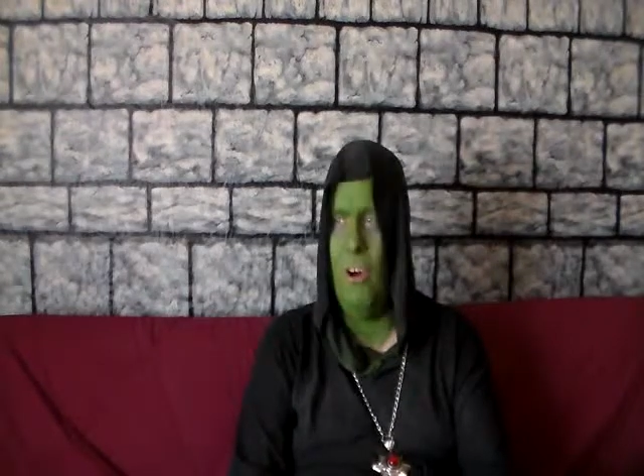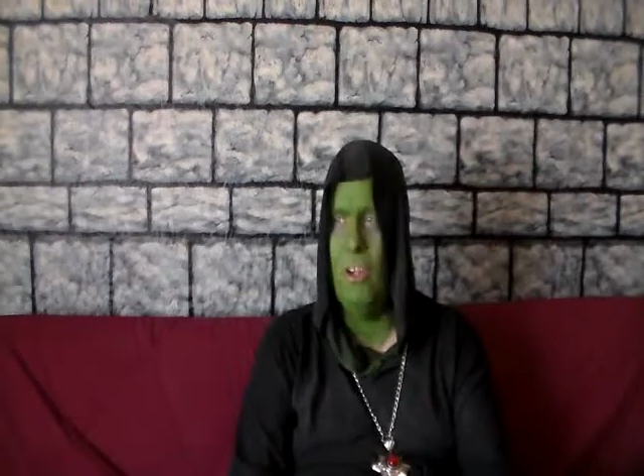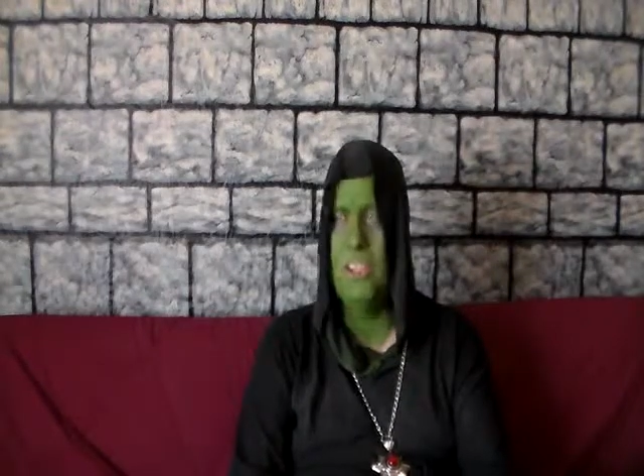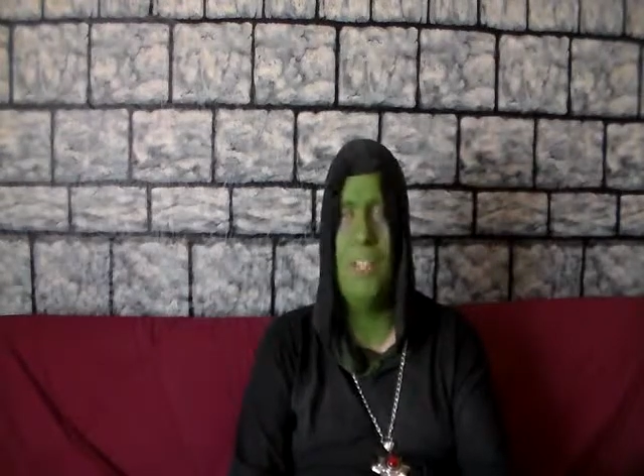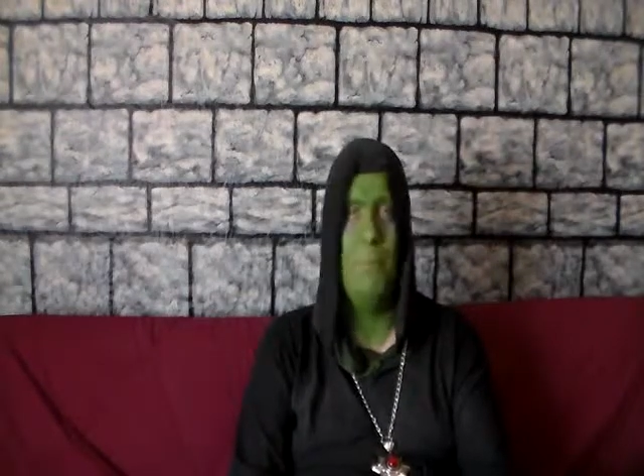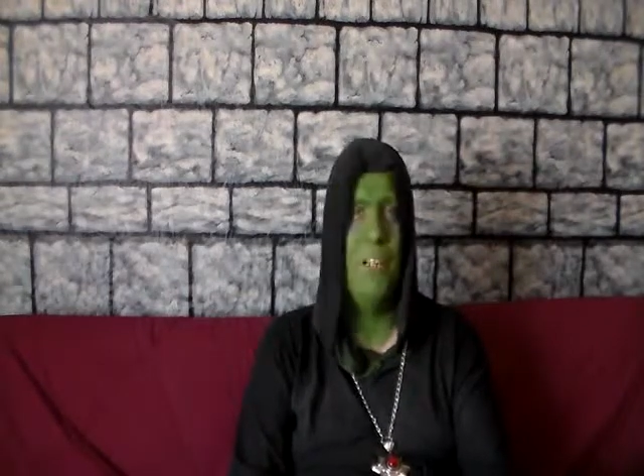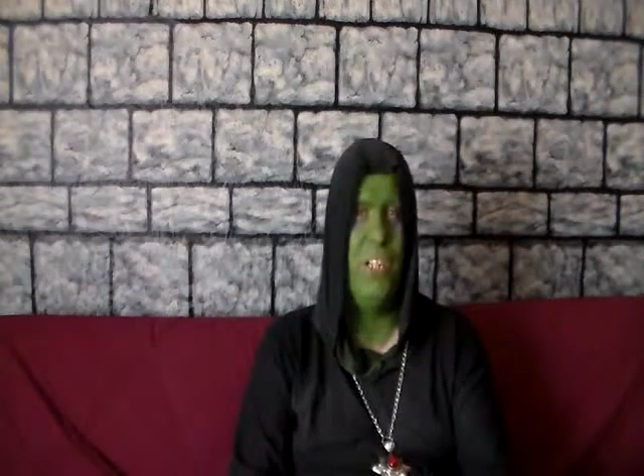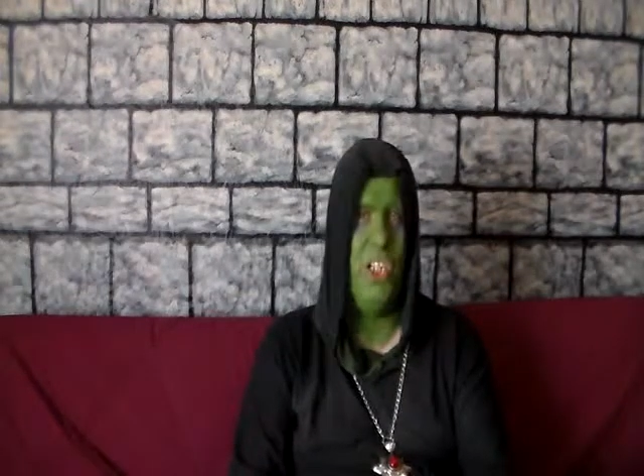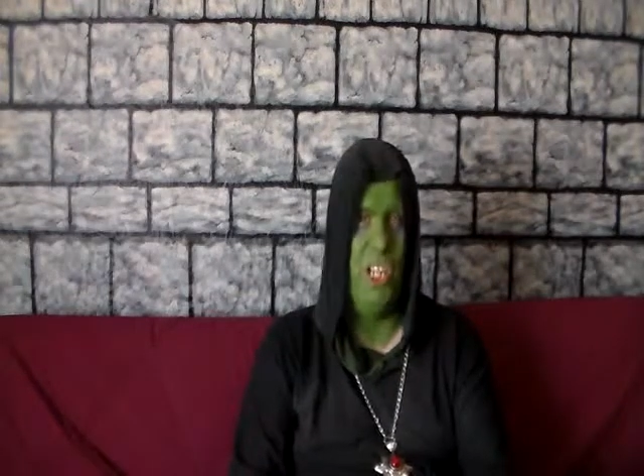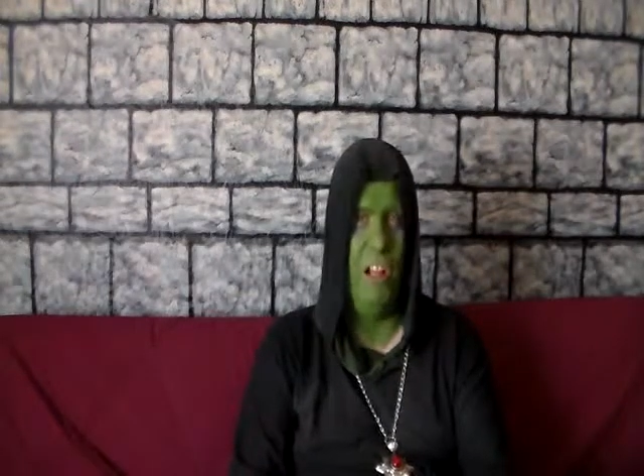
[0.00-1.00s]
on
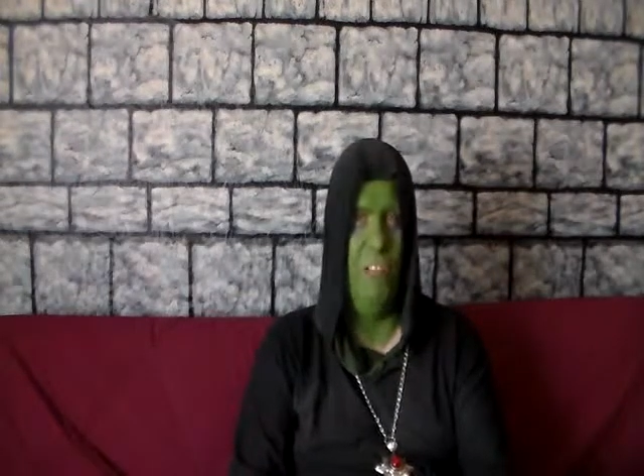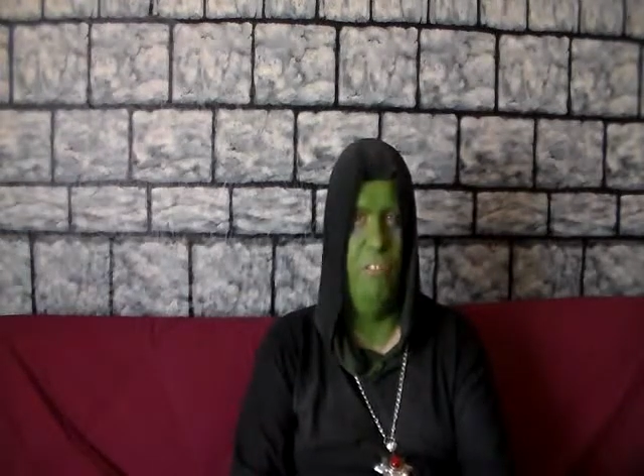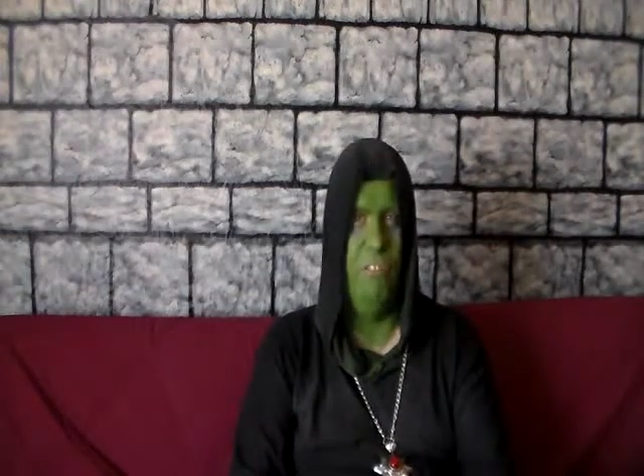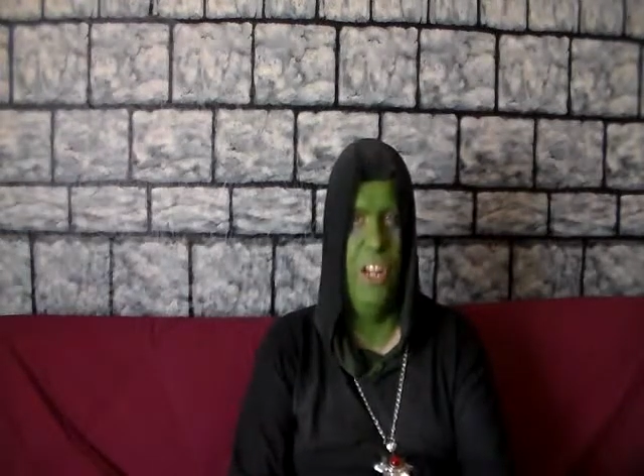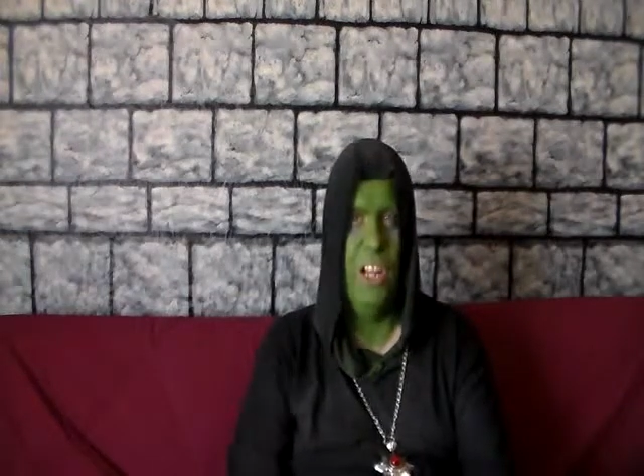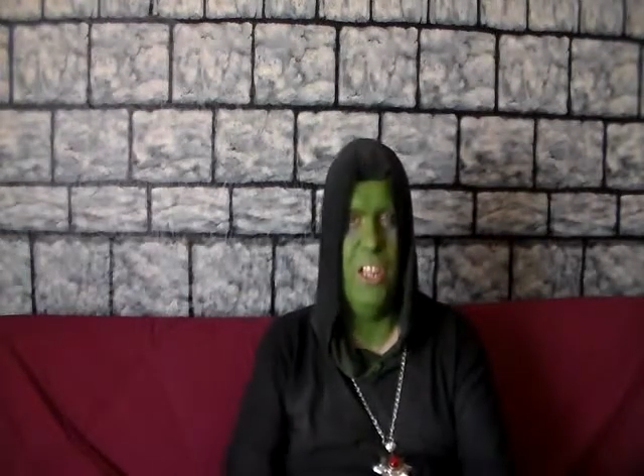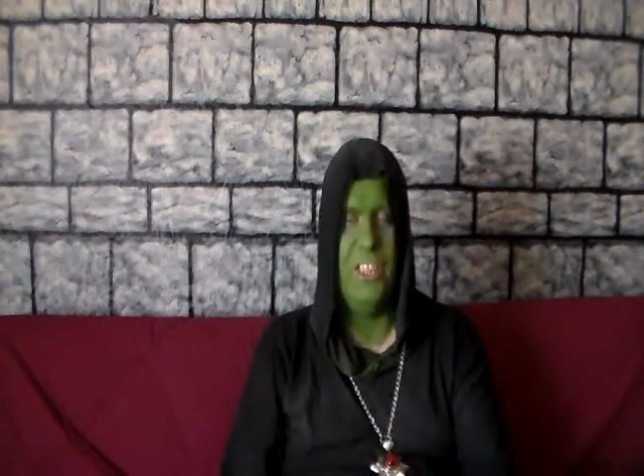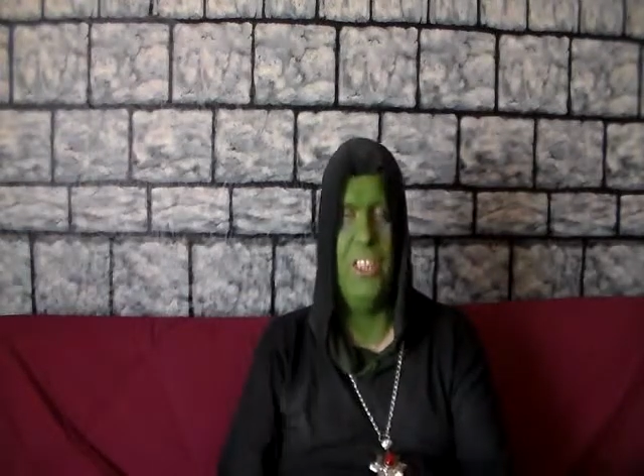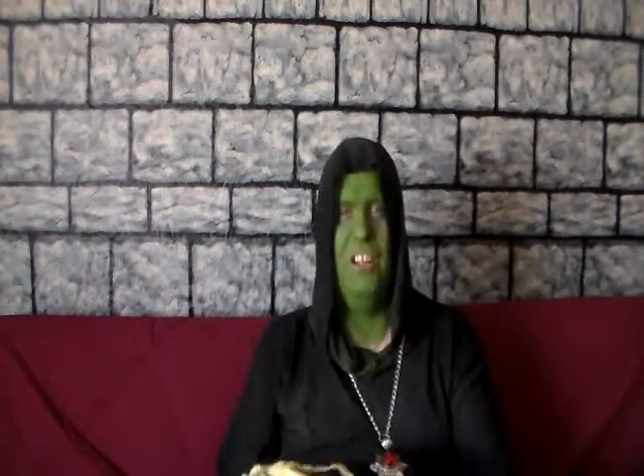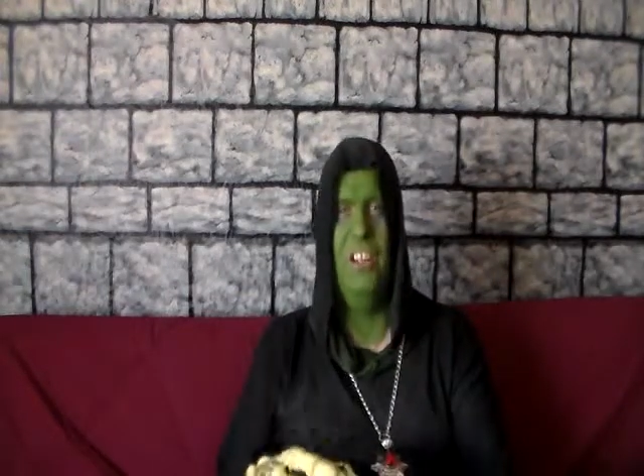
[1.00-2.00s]
somebody's shelf
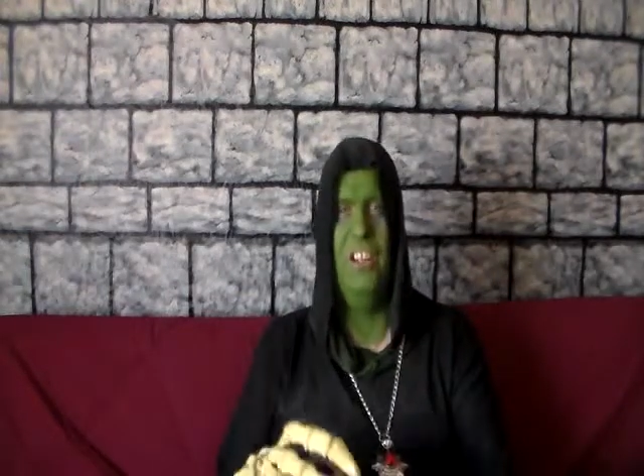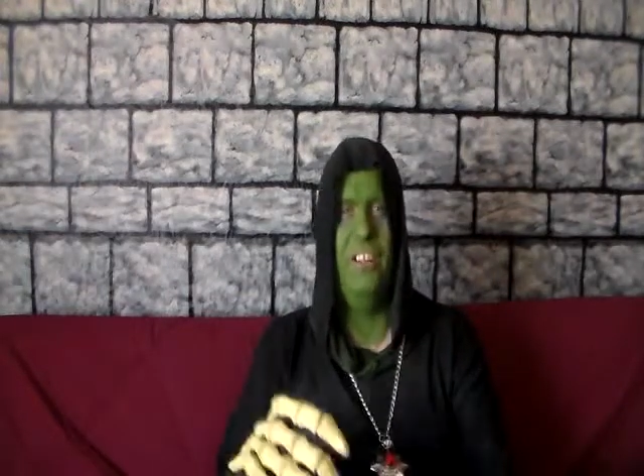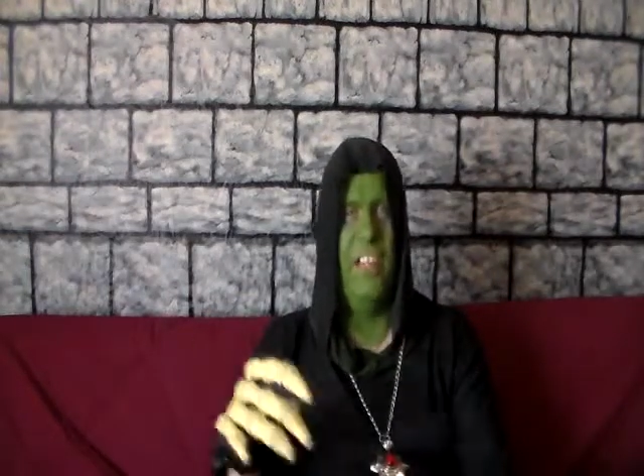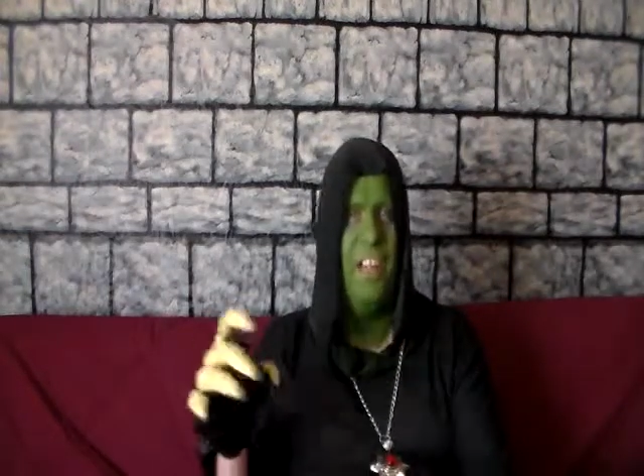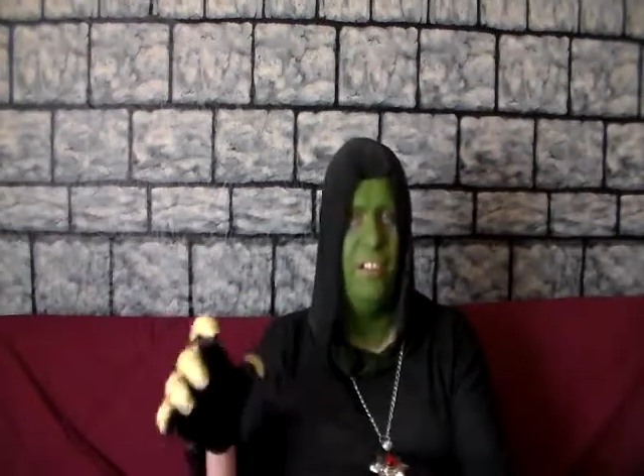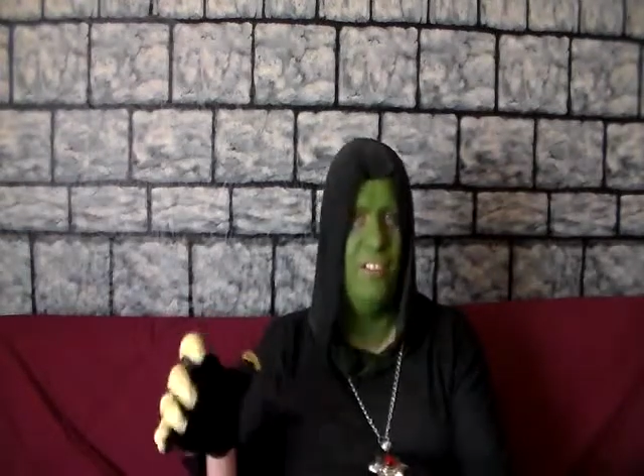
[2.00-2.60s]
until